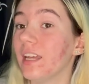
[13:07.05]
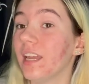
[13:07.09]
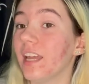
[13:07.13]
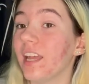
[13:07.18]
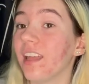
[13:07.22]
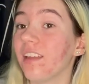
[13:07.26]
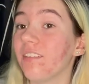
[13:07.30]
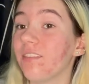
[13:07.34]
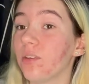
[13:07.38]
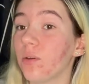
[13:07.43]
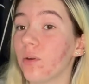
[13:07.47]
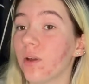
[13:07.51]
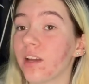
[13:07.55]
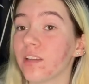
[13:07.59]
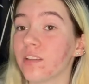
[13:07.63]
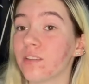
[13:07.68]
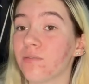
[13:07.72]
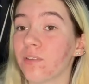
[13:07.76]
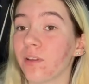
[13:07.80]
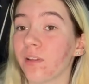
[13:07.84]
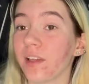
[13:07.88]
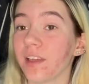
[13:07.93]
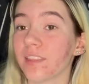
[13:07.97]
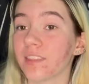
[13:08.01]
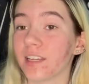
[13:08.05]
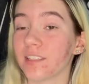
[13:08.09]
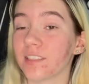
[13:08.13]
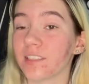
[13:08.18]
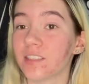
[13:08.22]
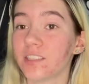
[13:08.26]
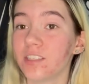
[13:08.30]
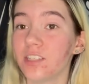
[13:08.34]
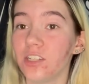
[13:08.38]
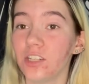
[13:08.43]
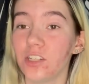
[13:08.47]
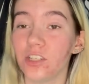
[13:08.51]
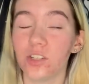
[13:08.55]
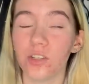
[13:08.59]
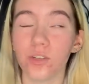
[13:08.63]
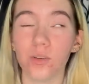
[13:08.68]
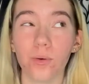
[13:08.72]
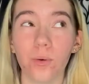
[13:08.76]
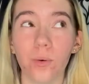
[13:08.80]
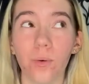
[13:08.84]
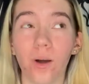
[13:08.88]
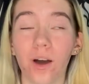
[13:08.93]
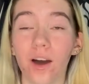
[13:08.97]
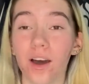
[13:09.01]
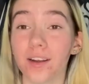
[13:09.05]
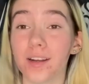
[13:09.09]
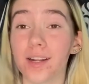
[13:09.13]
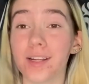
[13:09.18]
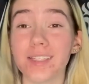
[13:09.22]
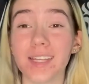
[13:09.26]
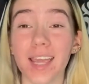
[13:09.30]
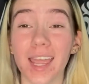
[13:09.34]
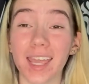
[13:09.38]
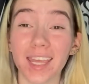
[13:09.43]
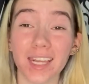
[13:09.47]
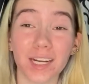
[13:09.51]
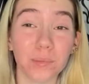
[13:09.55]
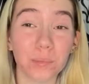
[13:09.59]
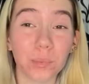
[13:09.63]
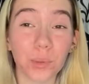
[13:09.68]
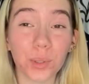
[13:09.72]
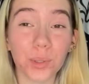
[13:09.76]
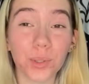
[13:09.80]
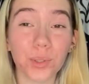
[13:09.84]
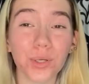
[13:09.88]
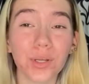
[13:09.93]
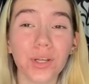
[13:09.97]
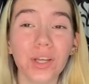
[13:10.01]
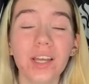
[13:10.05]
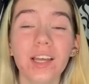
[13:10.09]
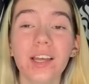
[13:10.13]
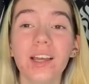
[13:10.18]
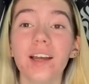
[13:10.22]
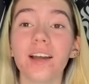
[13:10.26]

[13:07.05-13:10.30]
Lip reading: If you guys feel like that's too unattainable,